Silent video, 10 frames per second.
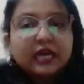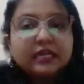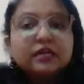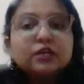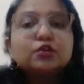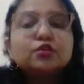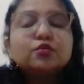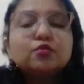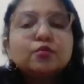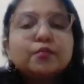are a
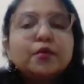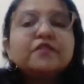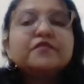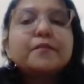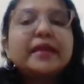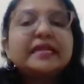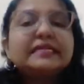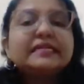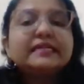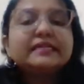group of
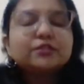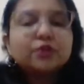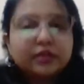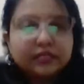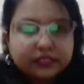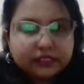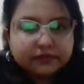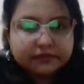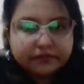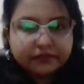mental disorders.